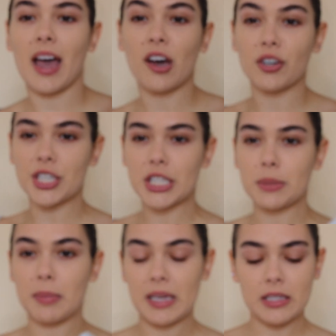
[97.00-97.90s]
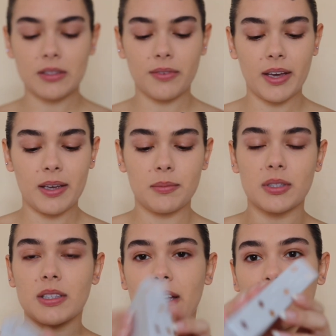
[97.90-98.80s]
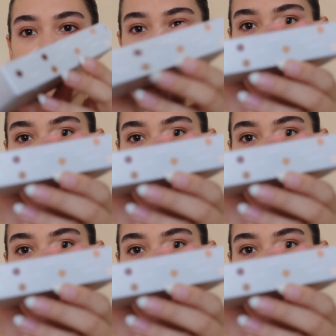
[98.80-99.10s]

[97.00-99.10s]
outer space vibes. They have